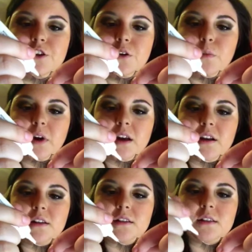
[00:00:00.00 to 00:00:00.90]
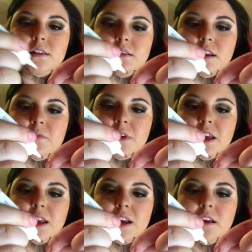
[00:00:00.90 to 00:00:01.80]
new products that I've been
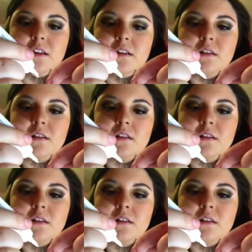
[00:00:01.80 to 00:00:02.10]
getting.